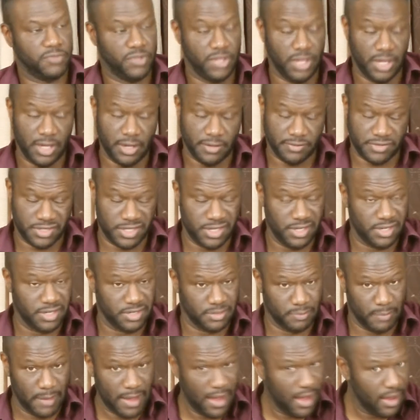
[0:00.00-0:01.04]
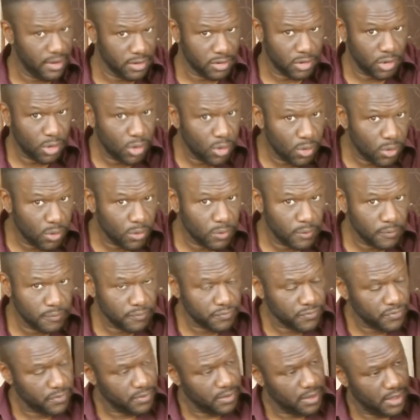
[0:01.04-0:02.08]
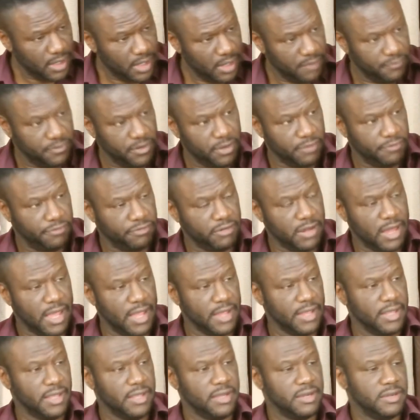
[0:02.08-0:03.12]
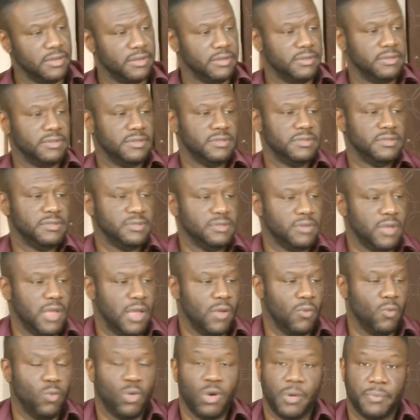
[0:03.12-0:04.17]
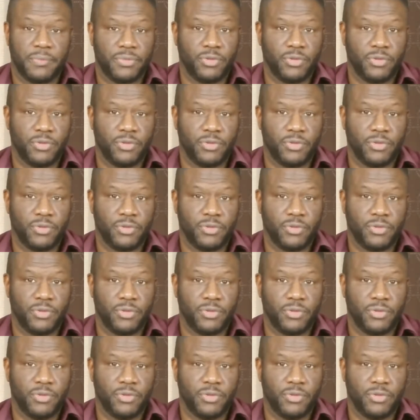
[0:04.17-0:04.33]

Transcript: DFC is mad cool if you're flying at warp